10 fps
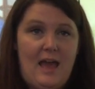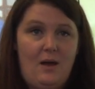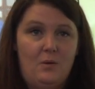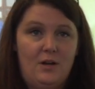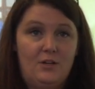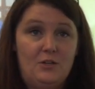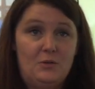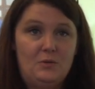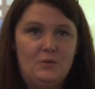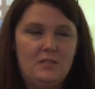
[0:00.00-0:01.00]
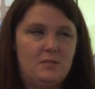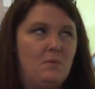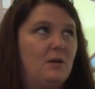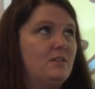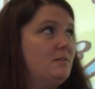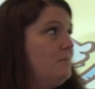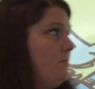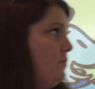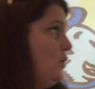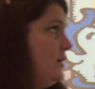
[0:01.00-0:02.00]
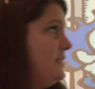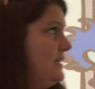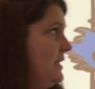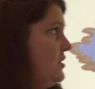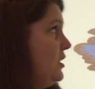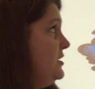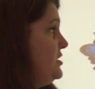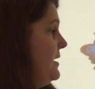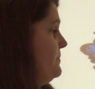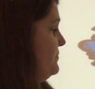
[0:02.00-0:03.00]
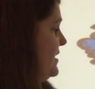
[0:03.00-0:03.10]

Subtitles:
our new smart board technology.